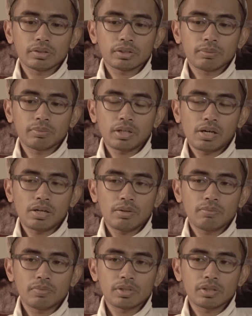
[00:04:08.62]

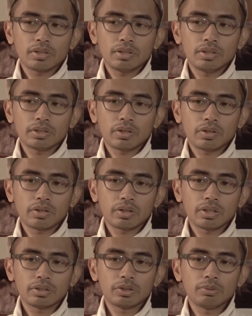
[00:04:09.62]
sometimes it's
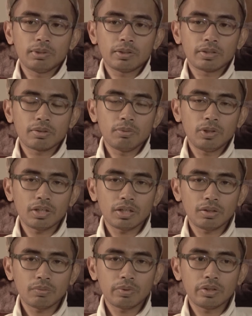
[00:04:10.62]
hard to be able to
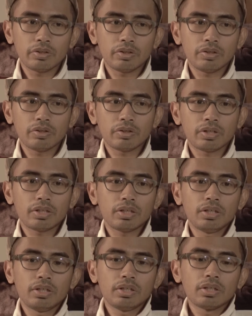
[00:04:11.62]
communicate when you're not
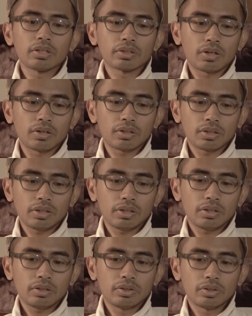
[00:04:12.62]

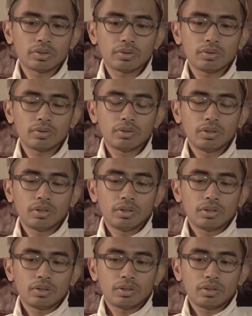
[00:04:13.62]
talking. So
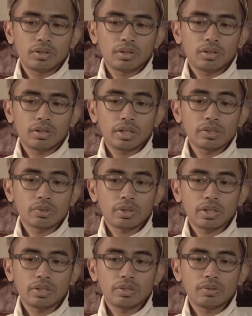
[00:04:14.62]
I
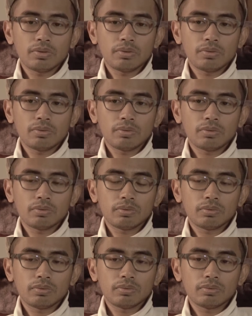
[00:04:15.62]
try to
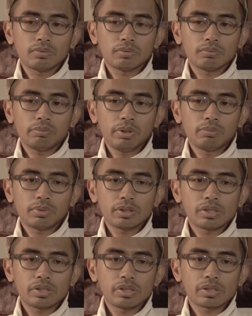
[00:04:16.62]
pretty
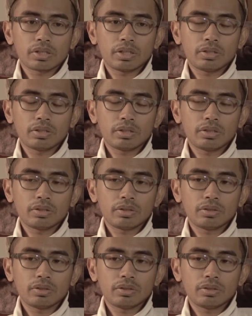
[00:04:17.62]
much just kind of